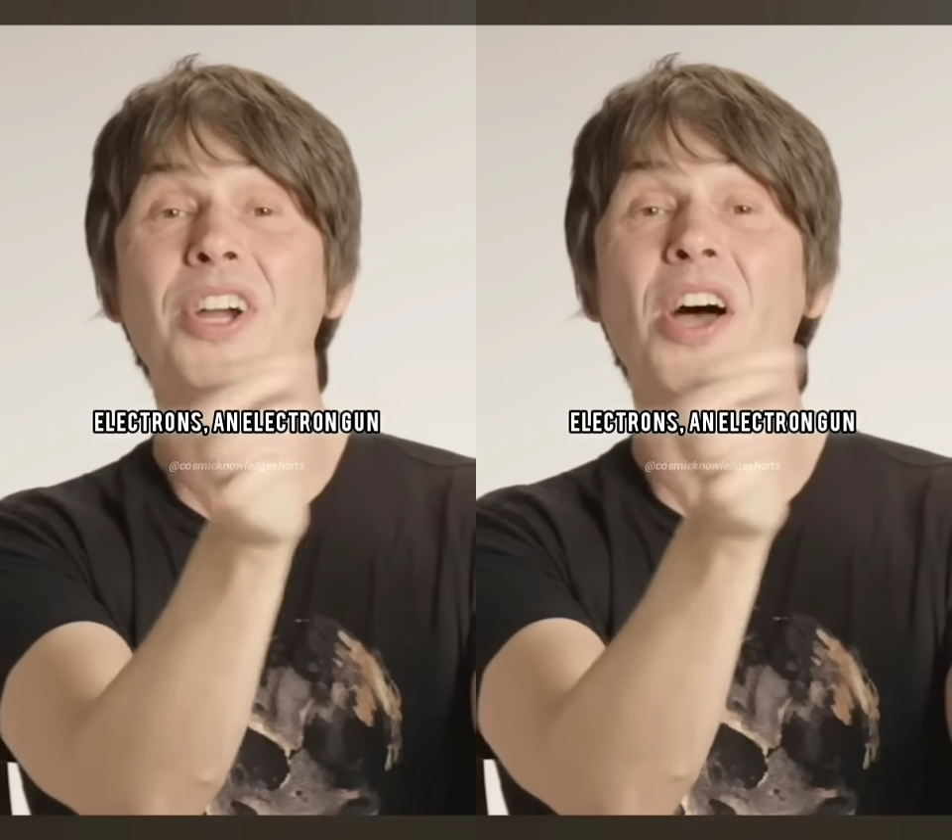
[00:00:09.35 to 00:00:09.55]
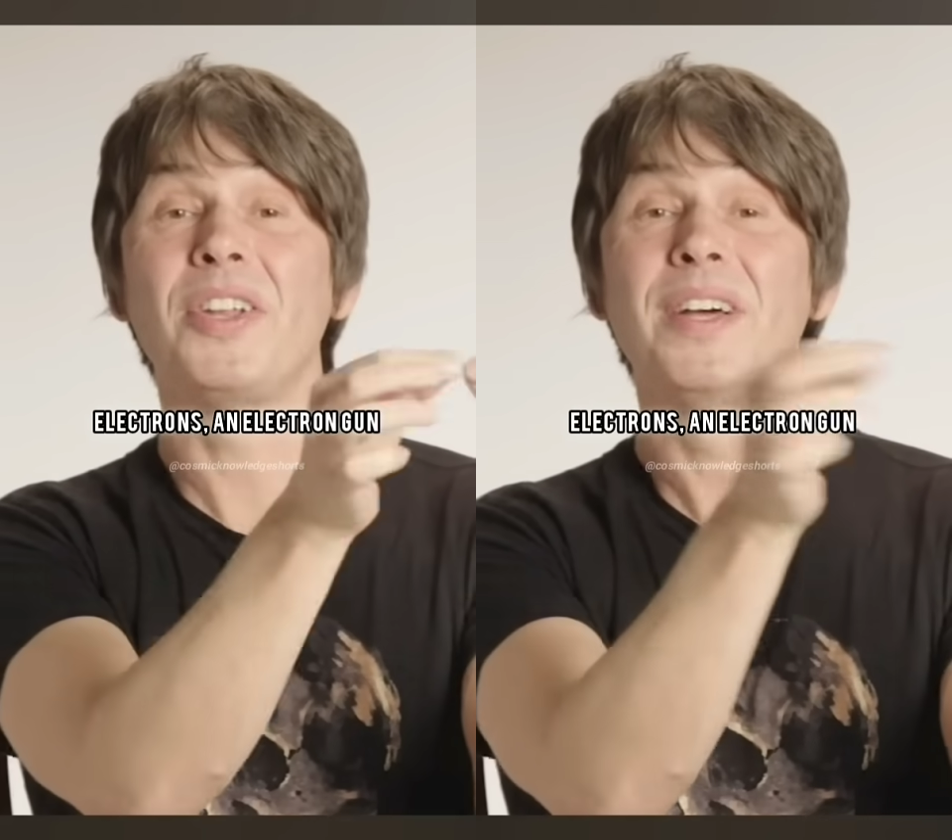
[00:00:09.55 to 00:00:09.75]

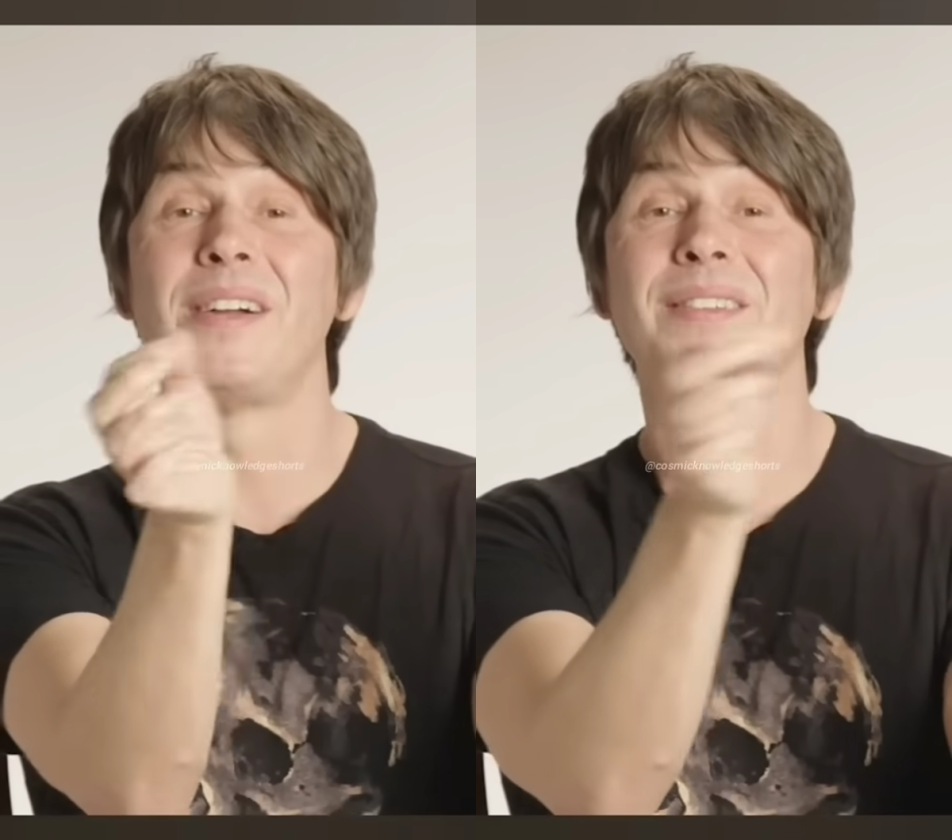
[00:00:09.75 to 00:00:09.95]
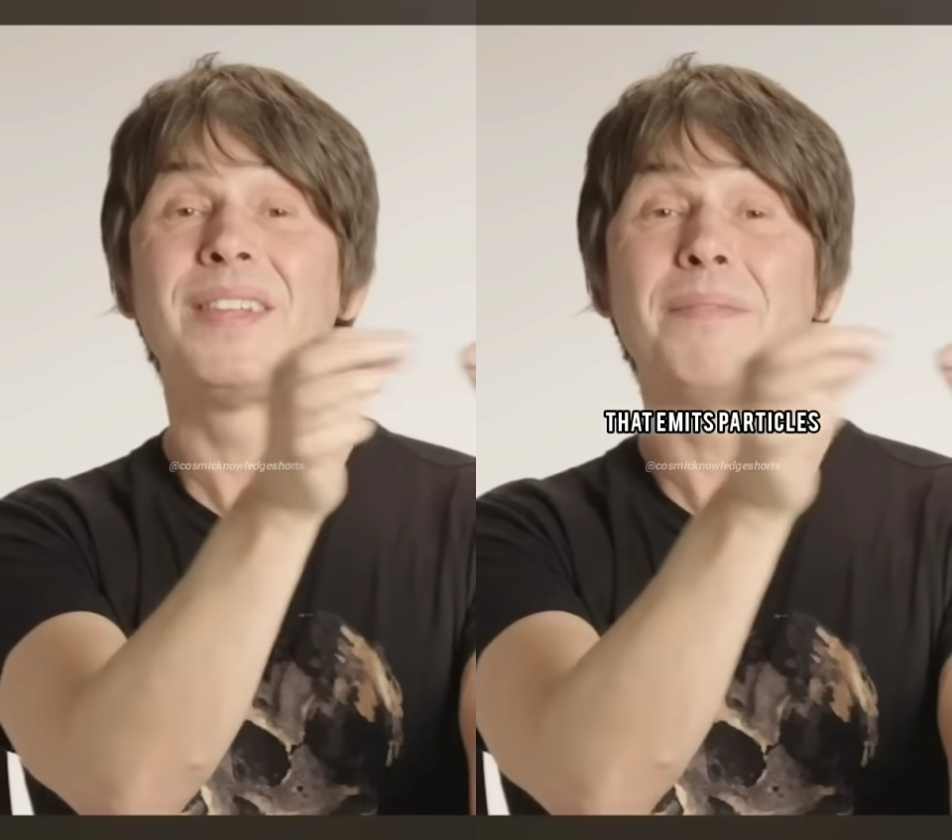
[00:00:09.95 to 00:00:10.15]
gun
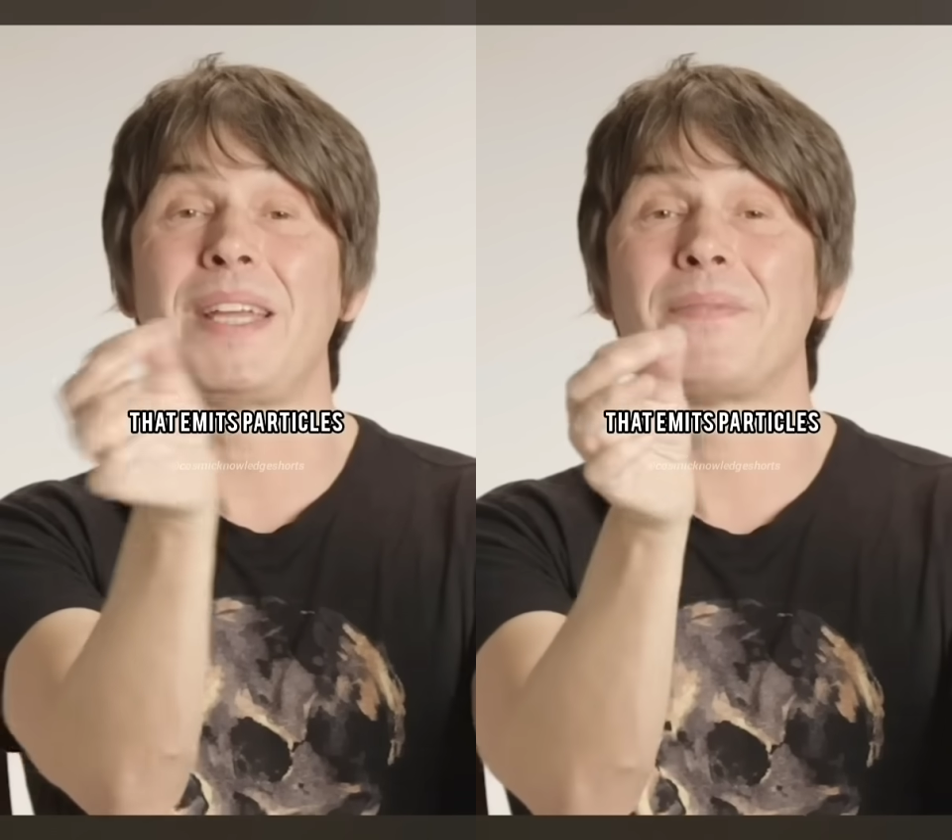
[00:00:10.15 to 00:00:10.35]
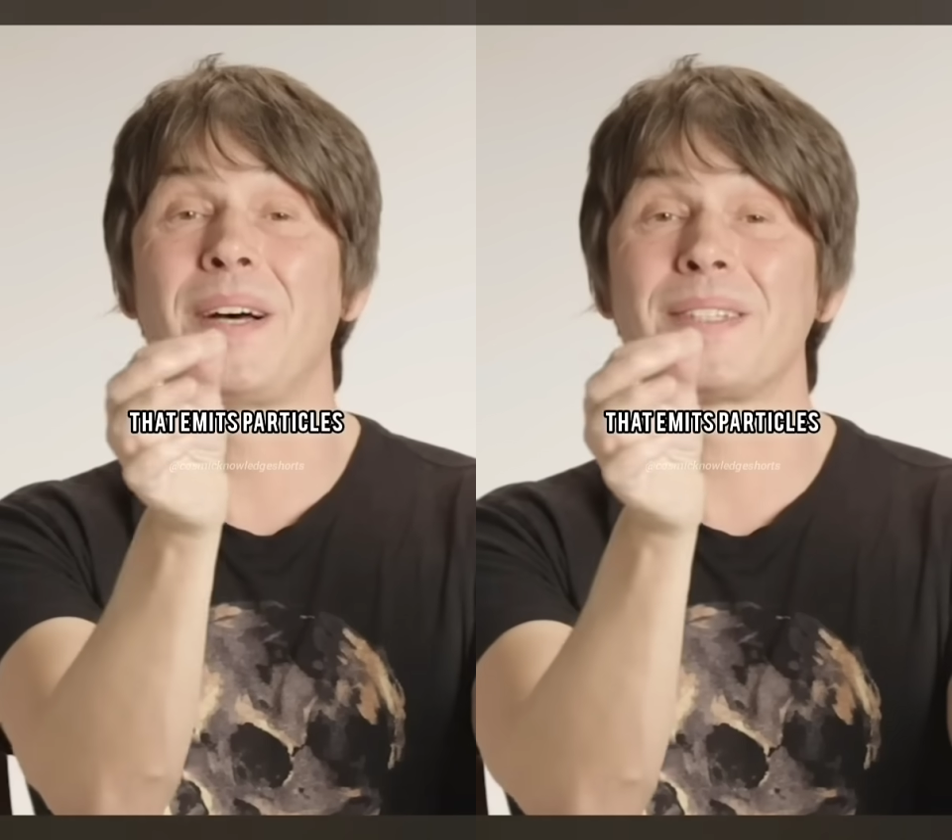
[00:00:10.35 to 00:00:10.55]
that
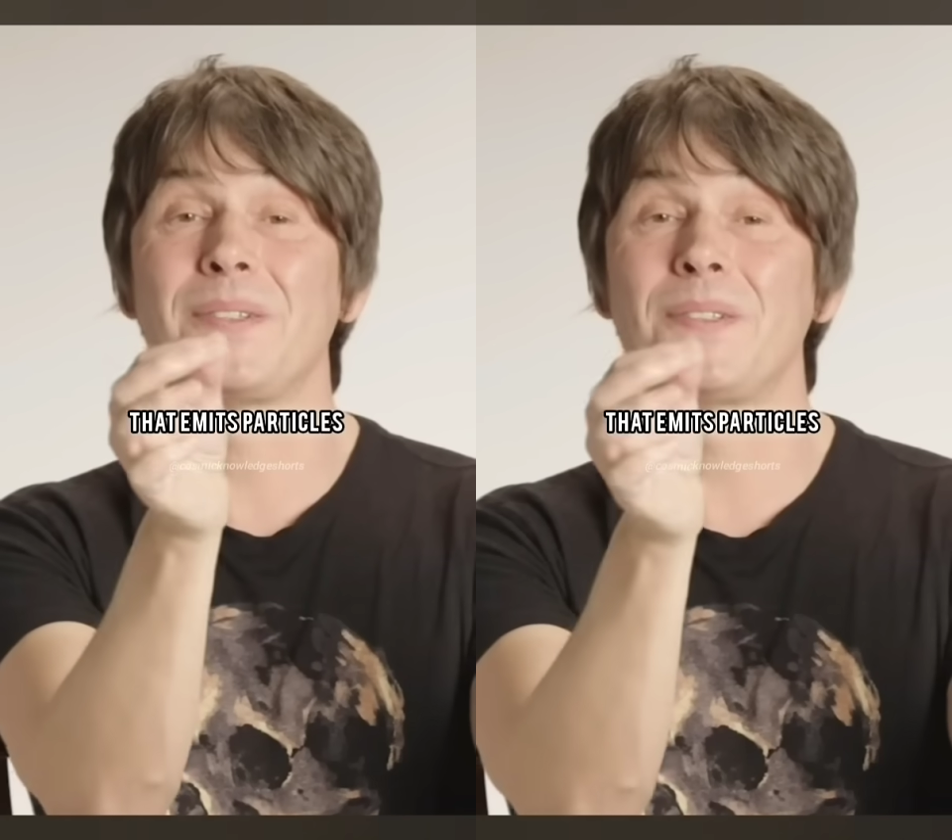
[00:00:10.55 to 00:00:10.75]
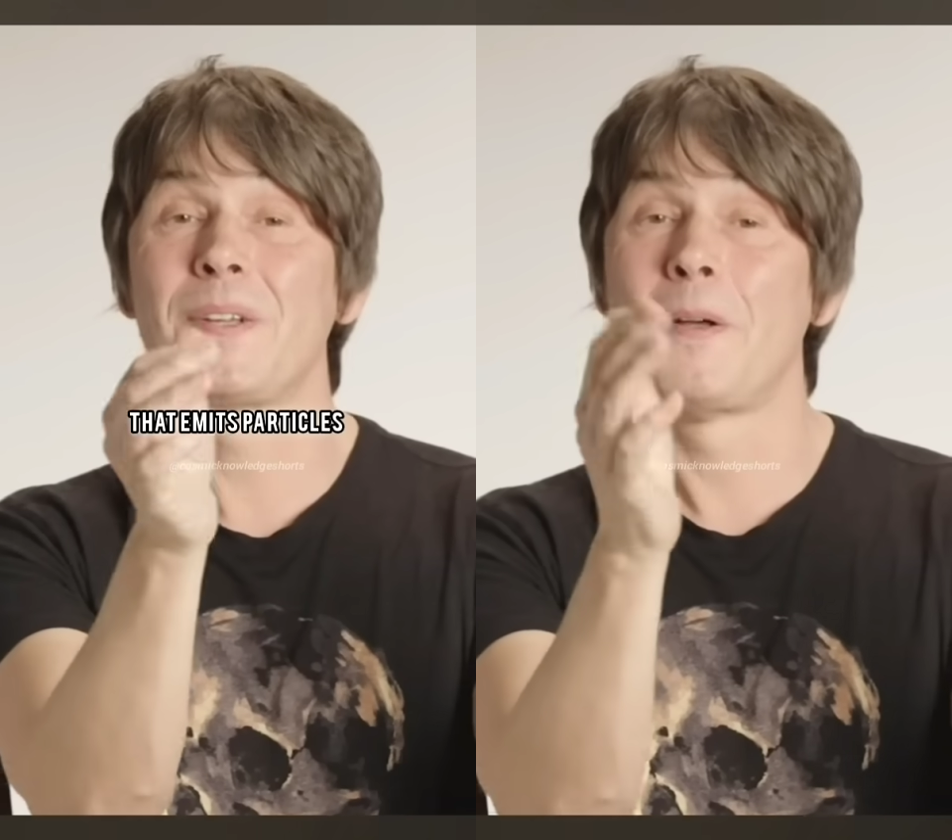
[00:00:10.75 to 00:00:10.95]
emits
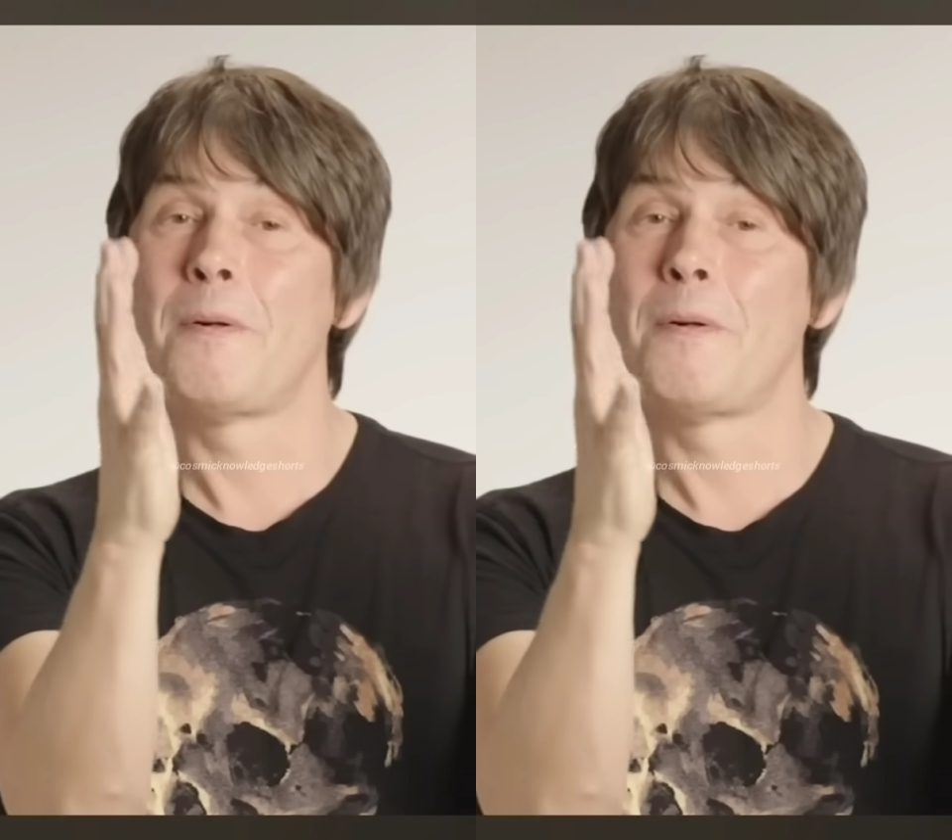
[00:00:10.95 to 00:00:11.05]
particles.